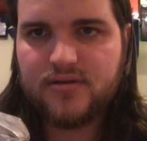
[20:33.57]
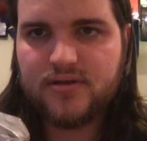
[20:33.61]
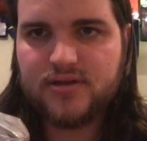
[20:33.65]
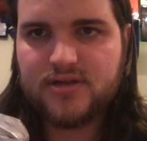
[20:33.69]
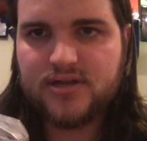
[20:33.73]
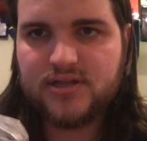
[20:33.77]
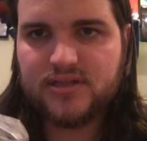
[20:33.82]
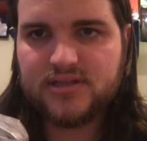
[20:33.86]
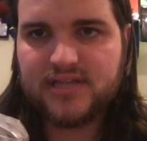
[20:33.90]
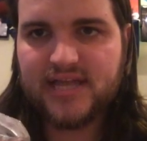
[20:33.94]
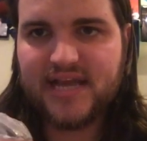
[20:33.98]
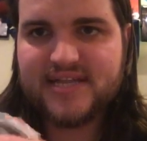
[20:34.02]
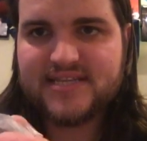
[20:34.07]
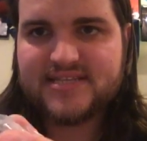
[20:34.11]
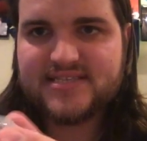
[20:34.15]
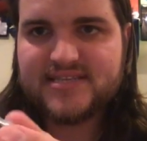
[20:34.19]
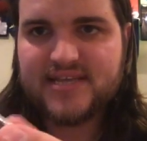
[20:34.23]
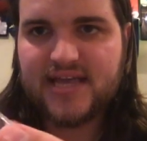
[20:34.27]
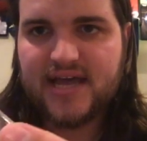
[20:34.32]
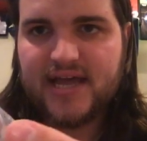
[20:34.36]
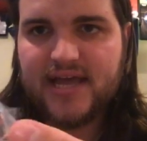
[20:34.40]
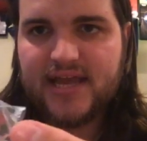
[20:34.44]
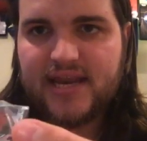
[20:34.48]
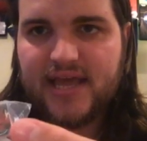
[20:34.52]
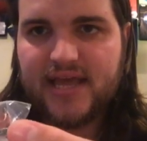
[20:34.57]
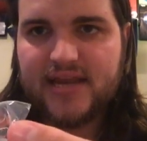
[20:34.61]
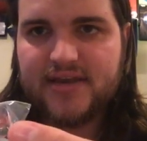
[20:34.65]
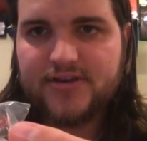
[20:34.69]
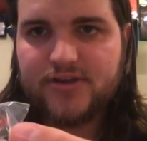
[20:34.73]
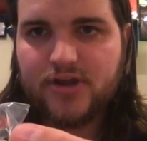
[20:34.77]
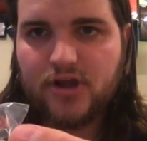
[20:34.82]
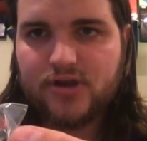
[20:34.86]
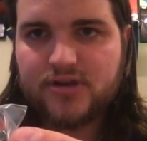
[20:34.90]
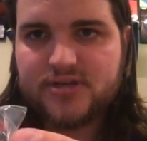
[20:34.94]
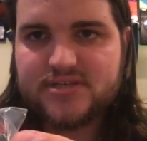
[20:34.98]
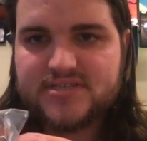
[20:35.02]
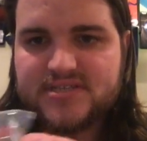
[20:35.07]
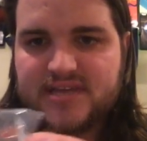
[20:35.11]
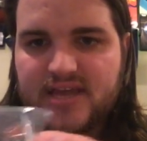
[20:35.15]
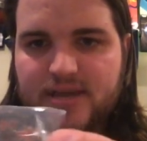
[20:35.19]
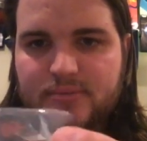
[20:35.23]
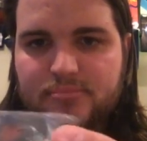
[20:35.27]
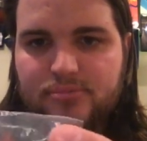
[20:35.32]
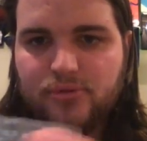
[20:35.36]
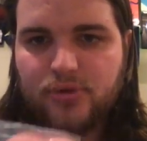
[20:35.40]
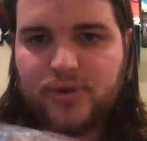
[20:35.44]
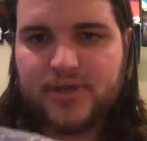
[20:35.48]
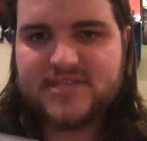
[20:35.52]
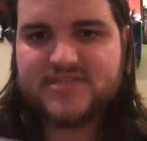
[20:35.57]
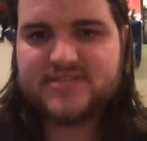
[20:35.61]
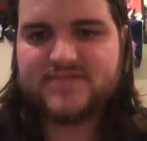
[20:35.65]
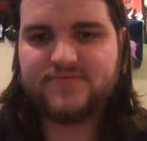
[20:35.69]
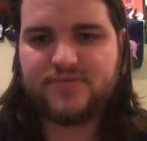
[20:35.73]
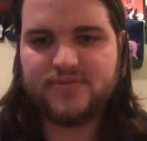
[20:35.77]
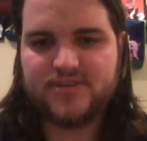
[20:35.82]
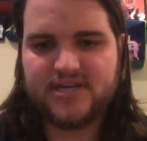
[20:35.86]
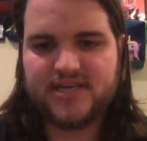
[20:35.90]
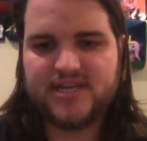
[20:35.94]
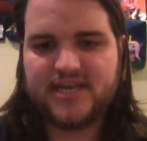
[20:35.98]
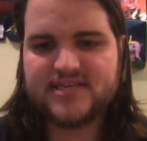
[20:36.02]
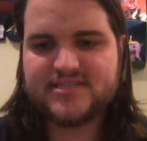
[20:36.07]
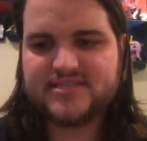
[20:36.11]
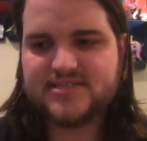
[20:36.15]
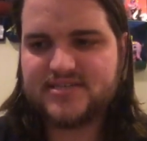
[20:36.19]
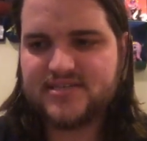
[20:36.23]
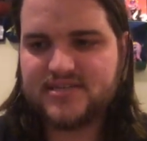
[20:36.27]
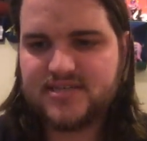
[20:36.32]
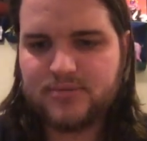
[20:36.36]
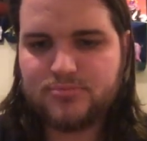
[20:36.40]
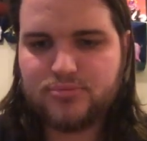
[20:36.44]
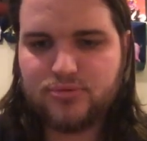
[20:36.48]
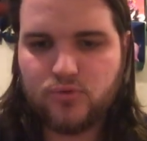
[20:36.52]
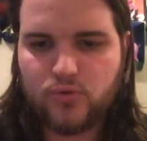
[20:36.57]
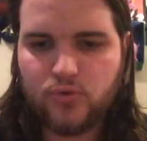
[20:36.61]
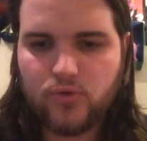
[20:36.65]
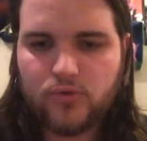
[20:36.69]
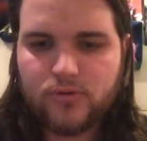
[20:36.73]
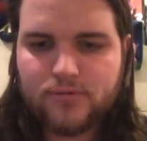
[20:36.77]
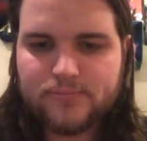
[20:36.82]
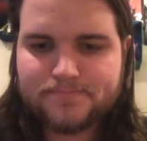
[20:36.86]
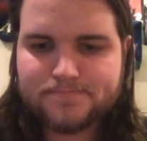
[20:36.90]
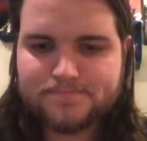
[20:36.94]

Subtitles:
light side and dark side points for the Destiny pool.